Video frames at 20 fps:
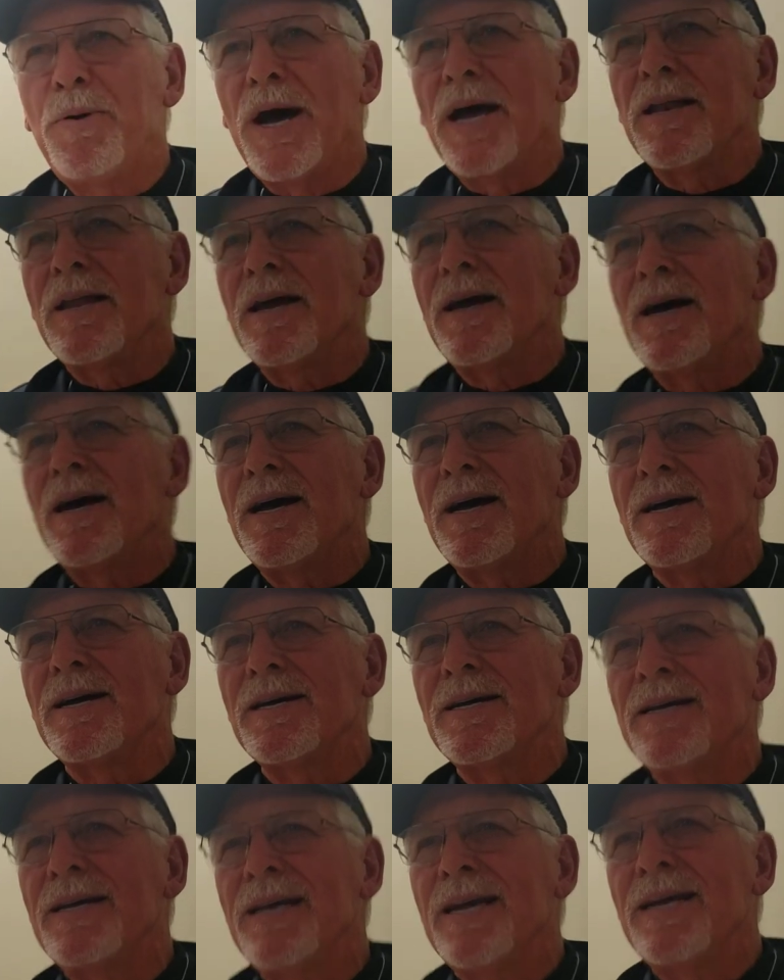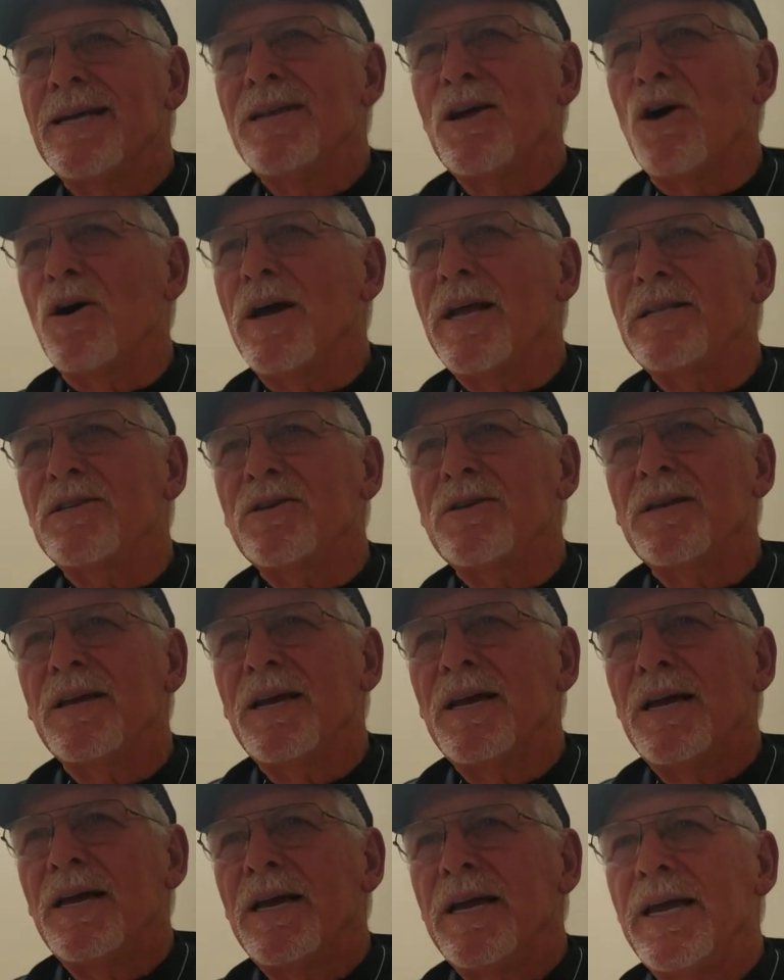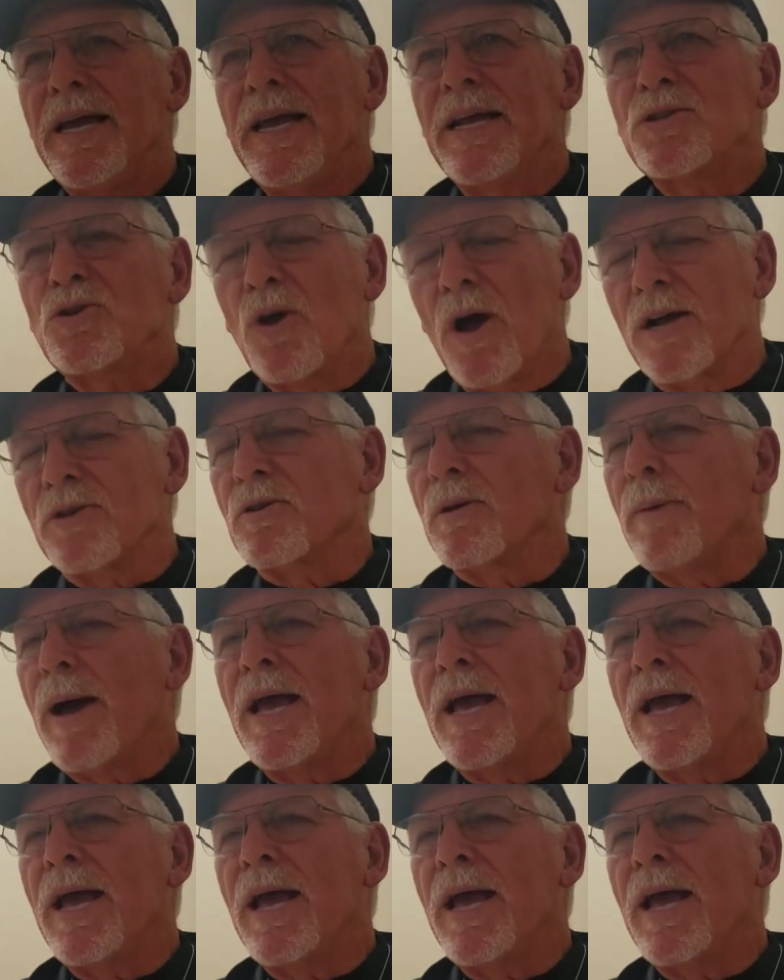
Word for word: but uh, no, it's it's awesome.